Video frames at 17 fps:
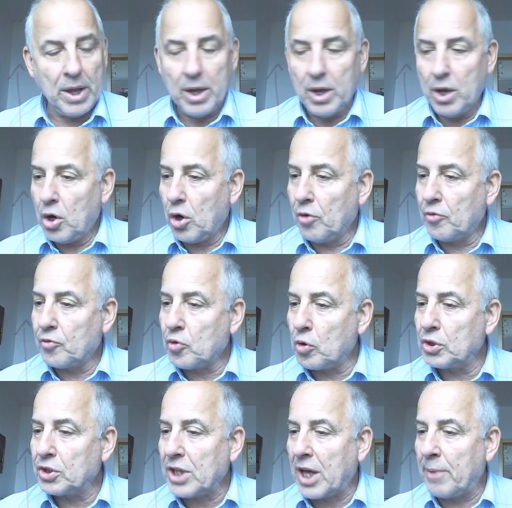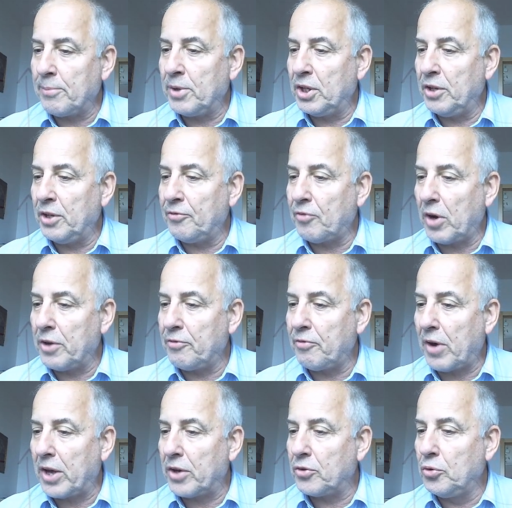of course, I mean, if
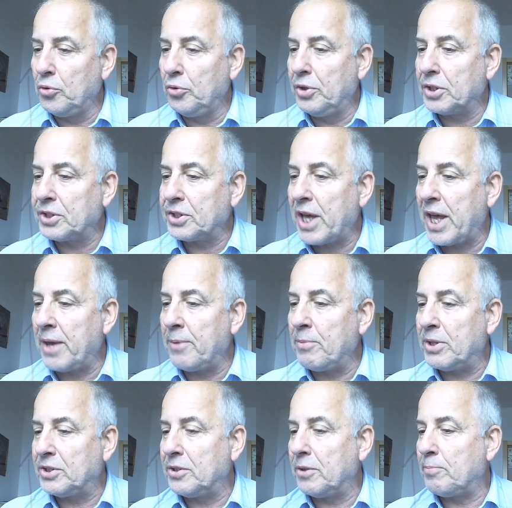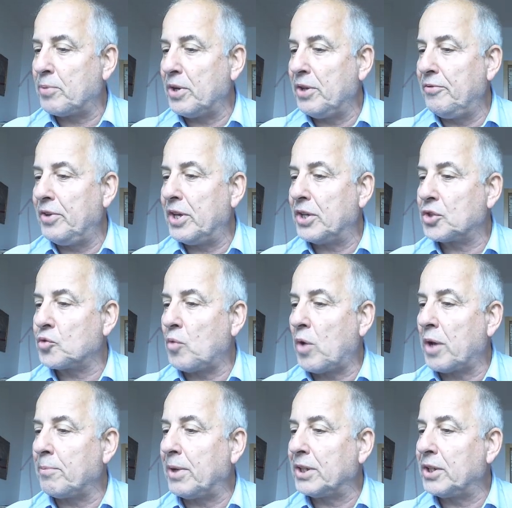I do the same as the previous
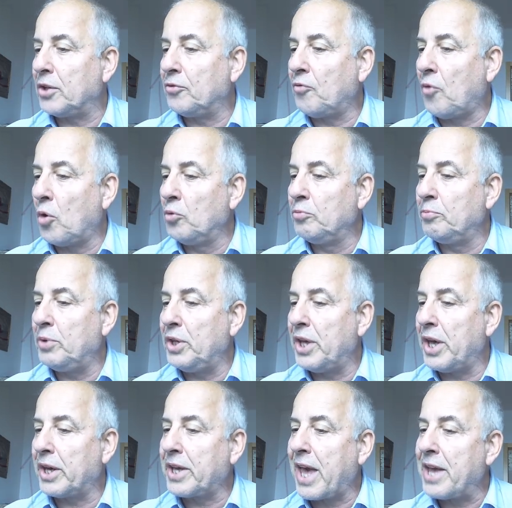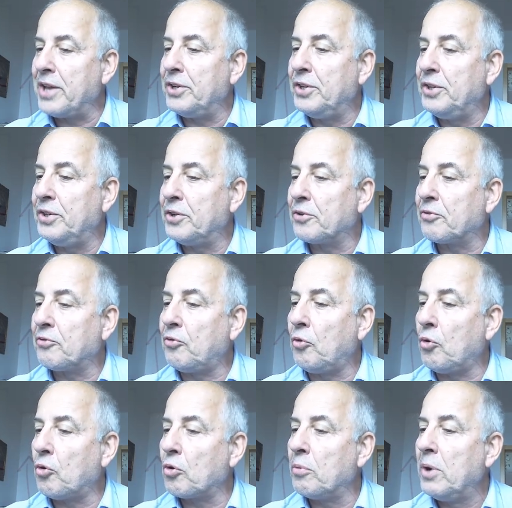one, but it won't be a k-linear
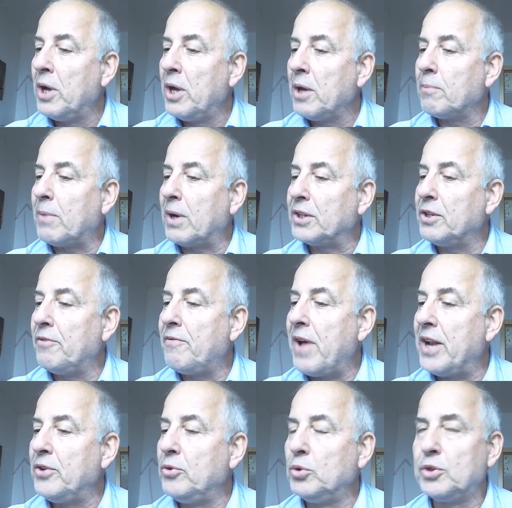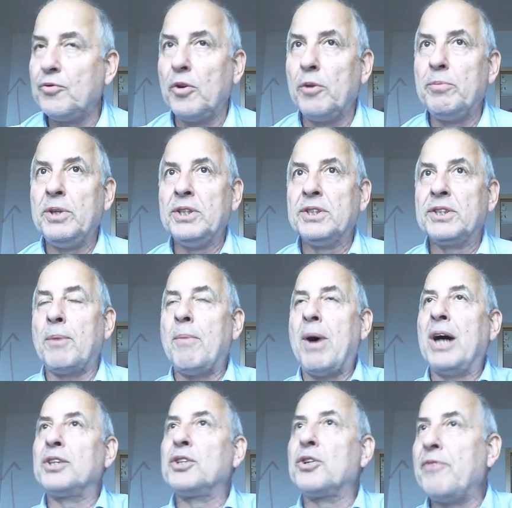form, but the values will be in some
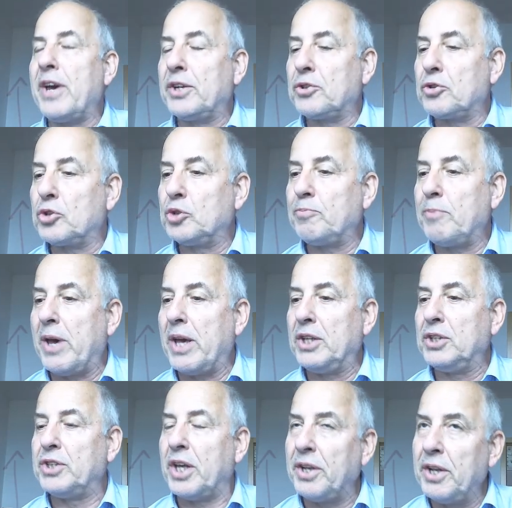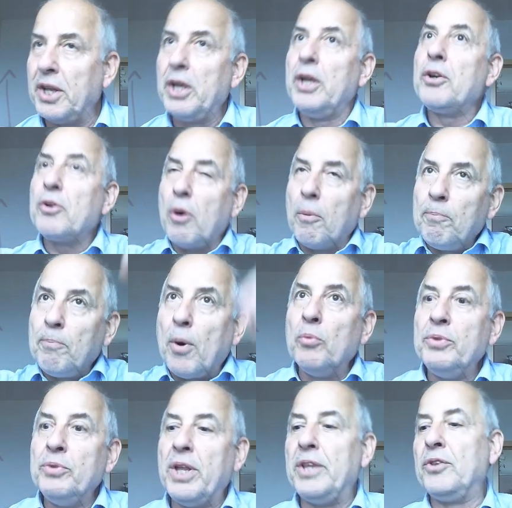other vector space, then
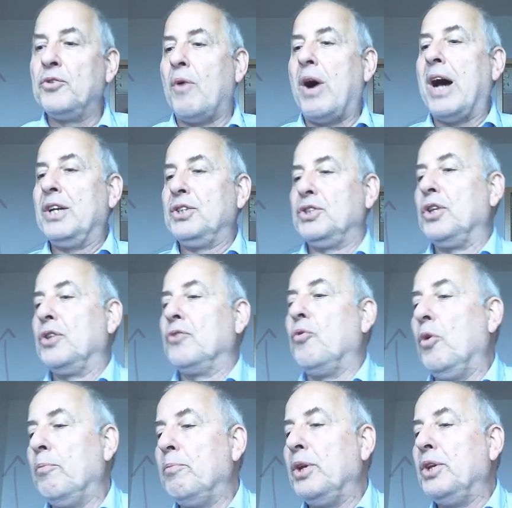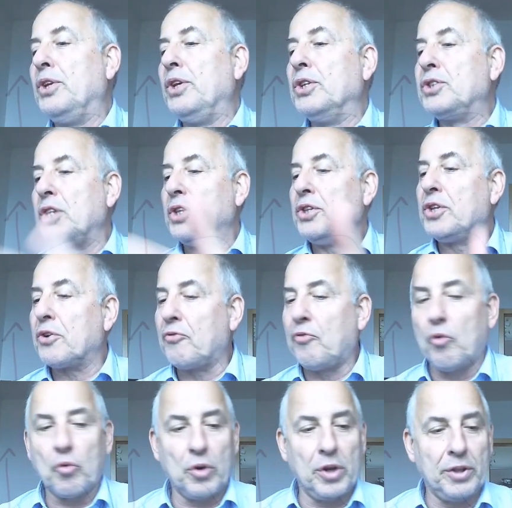component wise it will be this, and
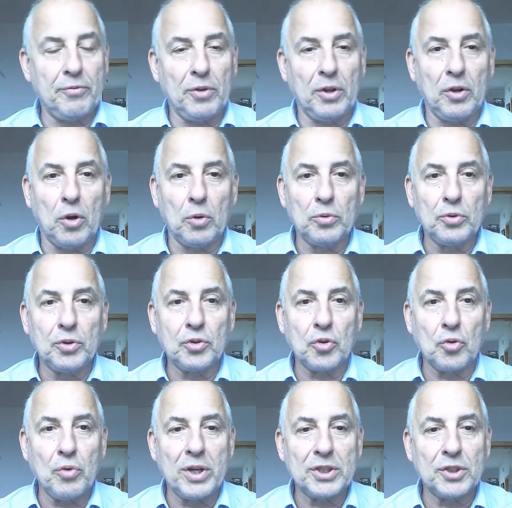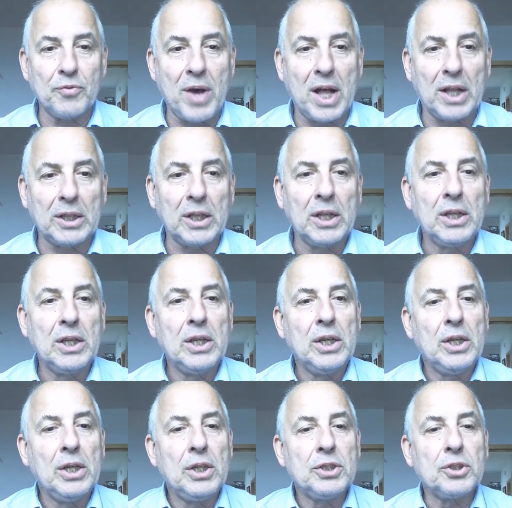therefore it will hold true as well.
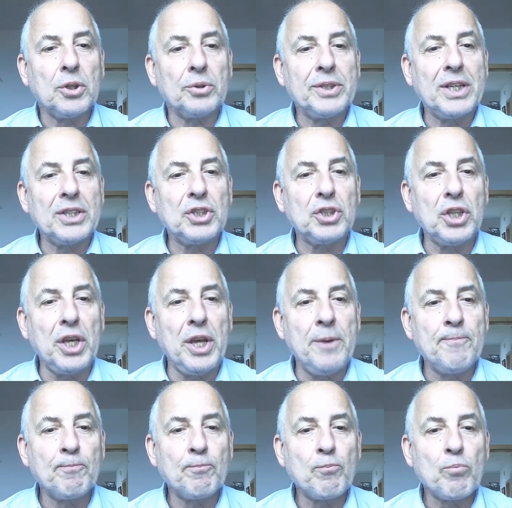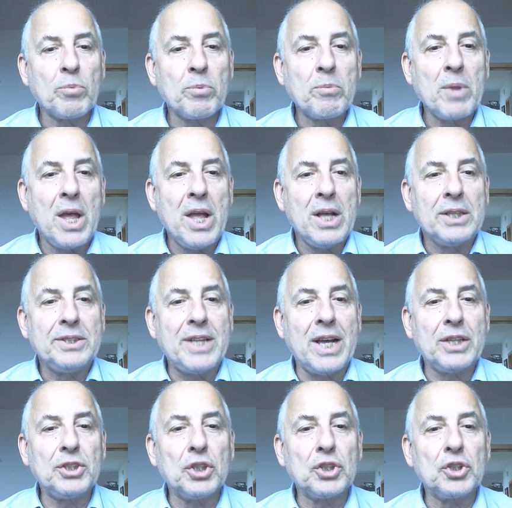So that's the
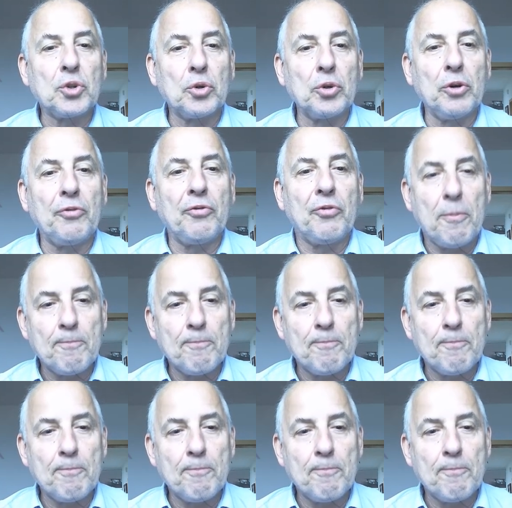sort of